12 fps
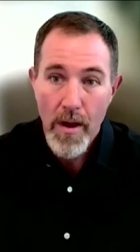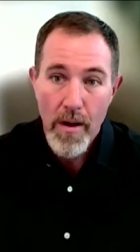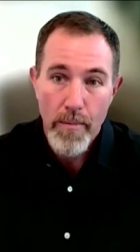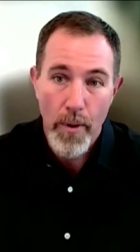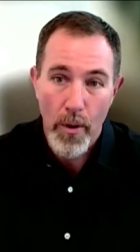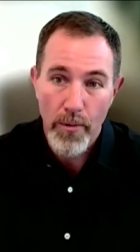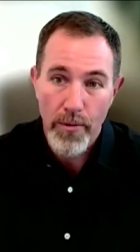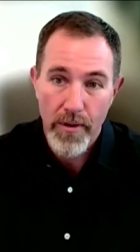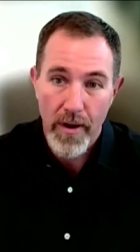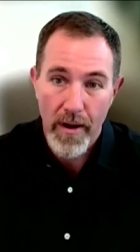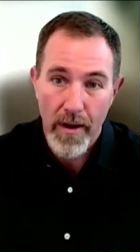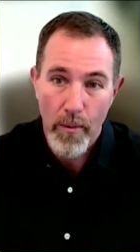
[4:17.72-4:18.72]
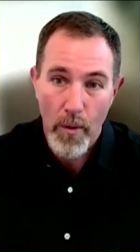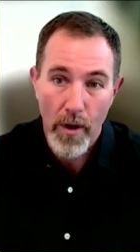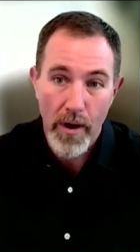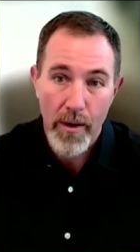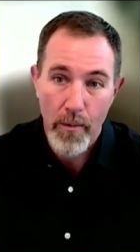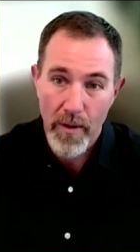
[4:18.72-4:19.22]
both uh,
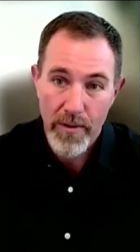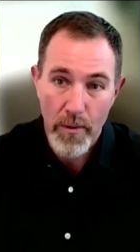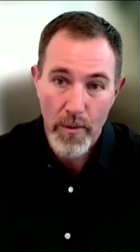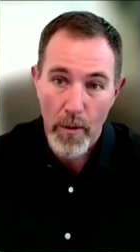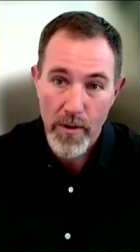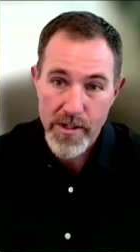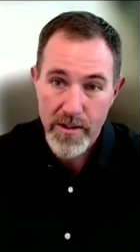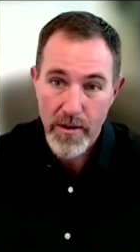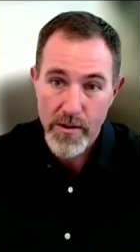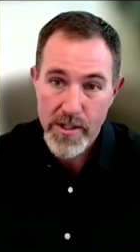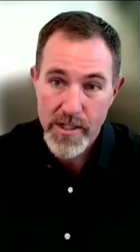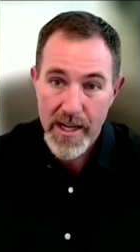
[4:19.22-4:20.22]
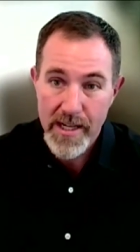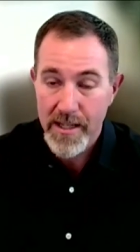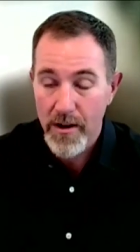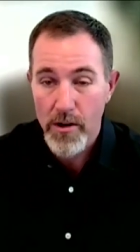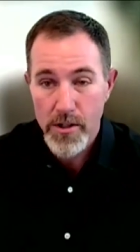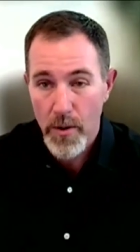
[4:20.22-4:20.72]
working with growers in those states
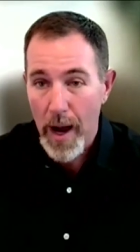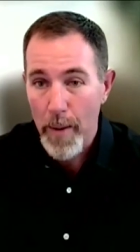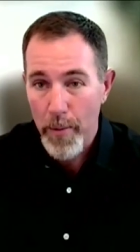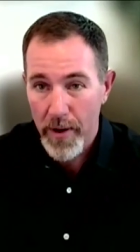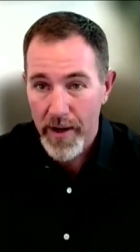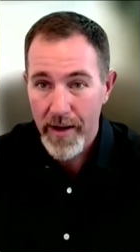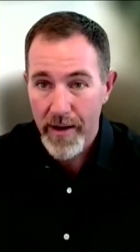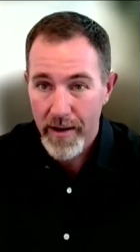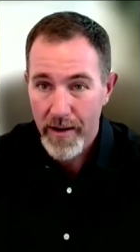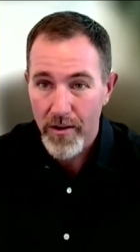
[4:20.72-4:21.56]
and also operating